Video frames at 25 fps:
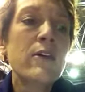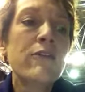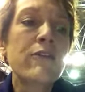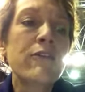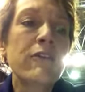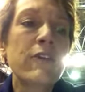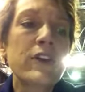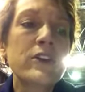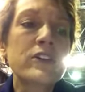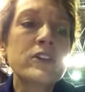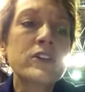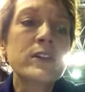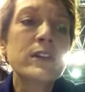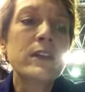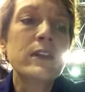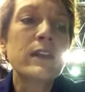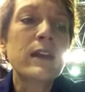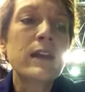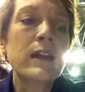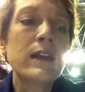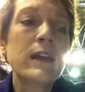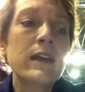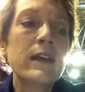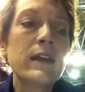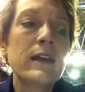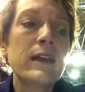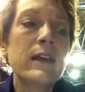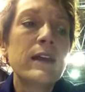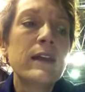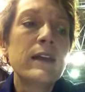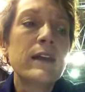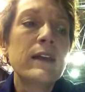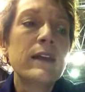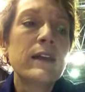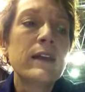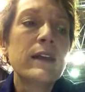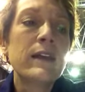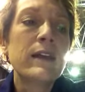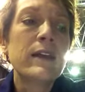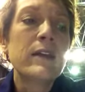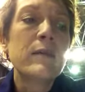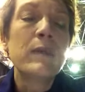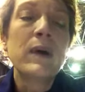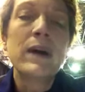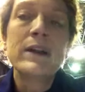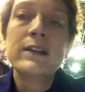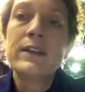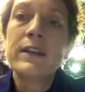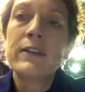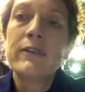Friction,
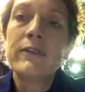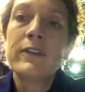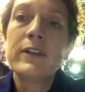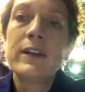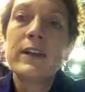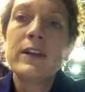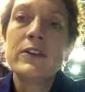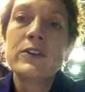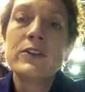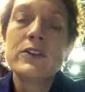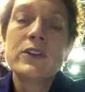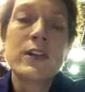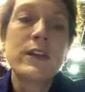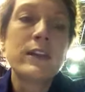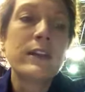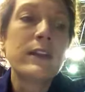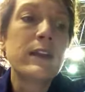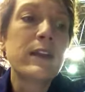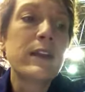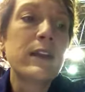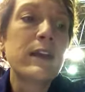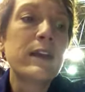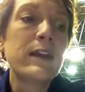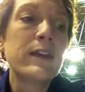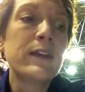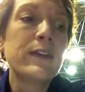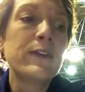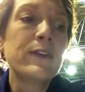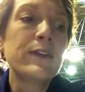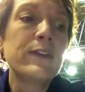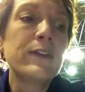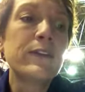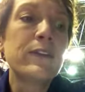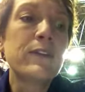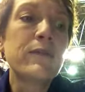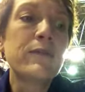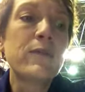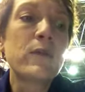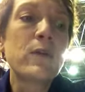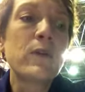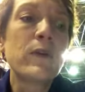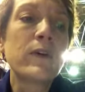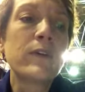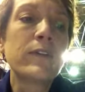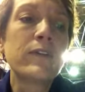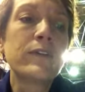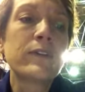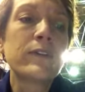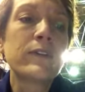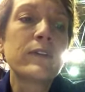by definition, is the
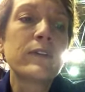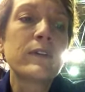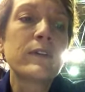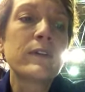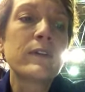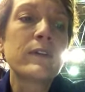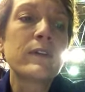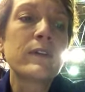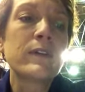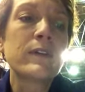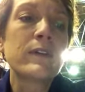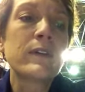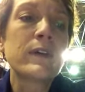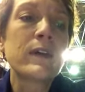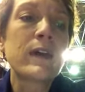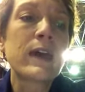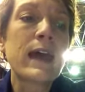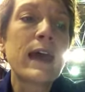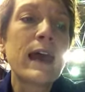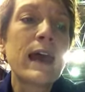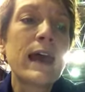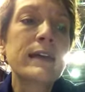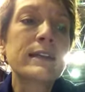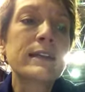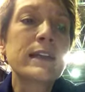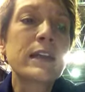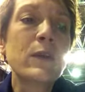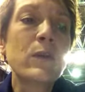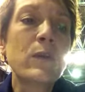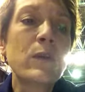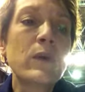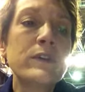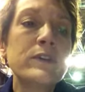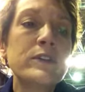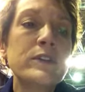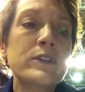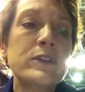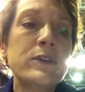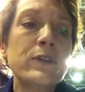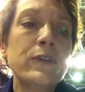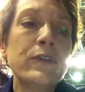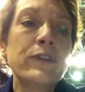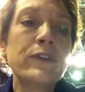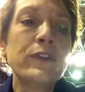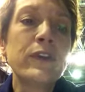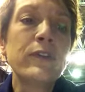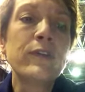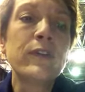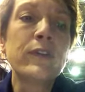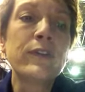force acting when 2
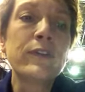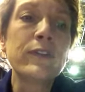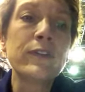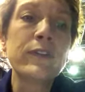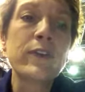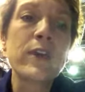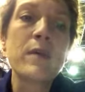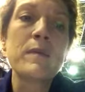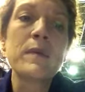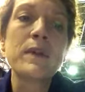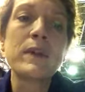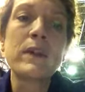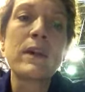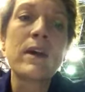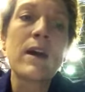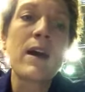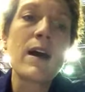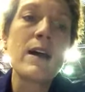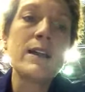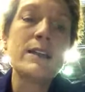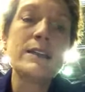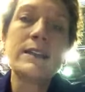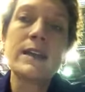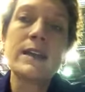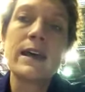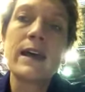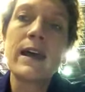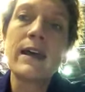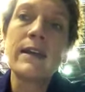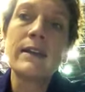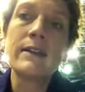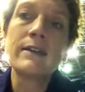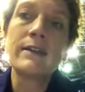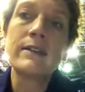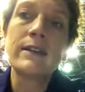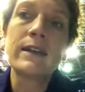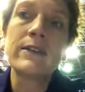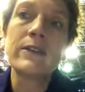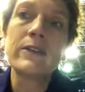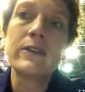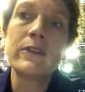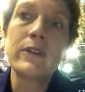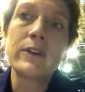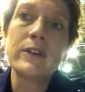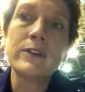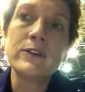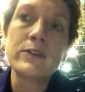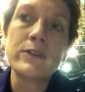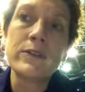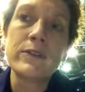surfaces come in contact, and they're
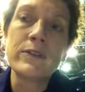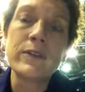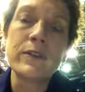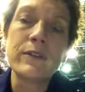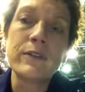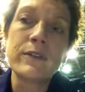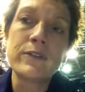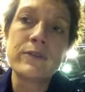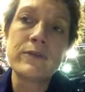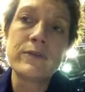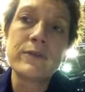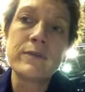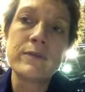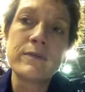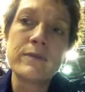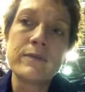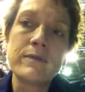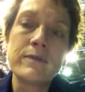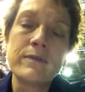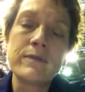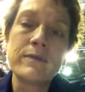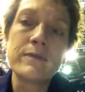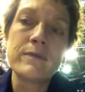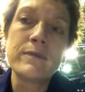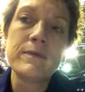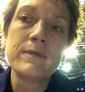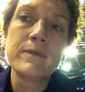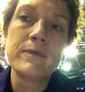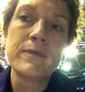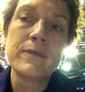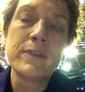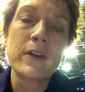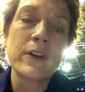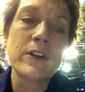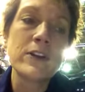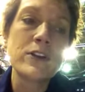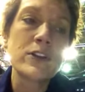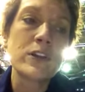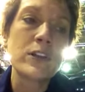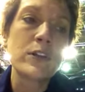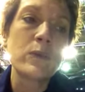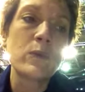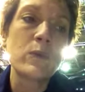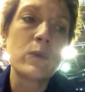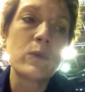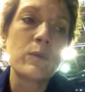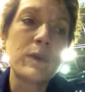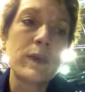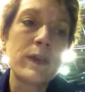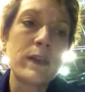in the friction
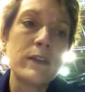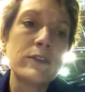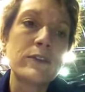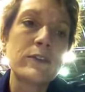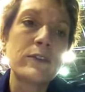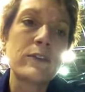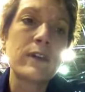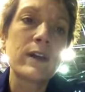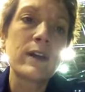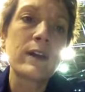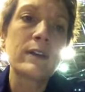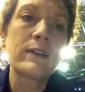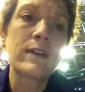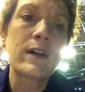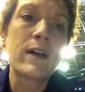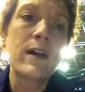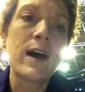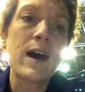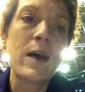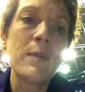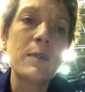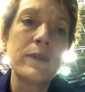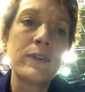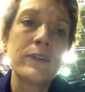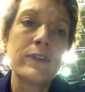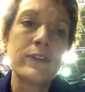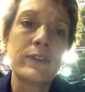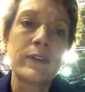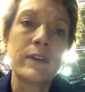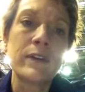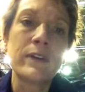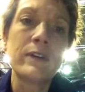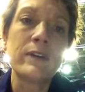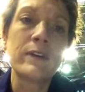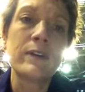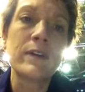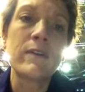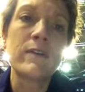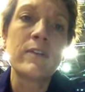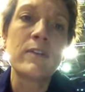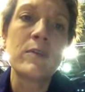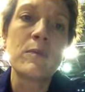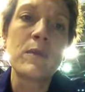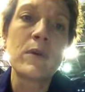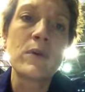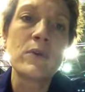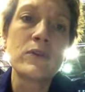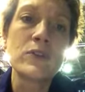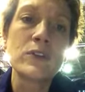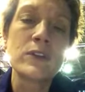will be in direct opposite of the
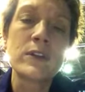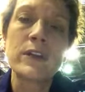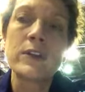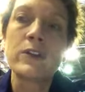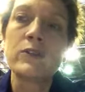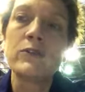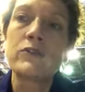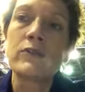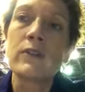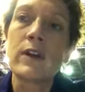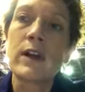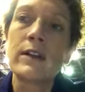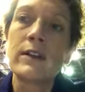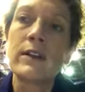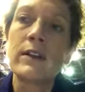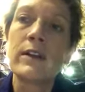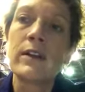motion that you're trying to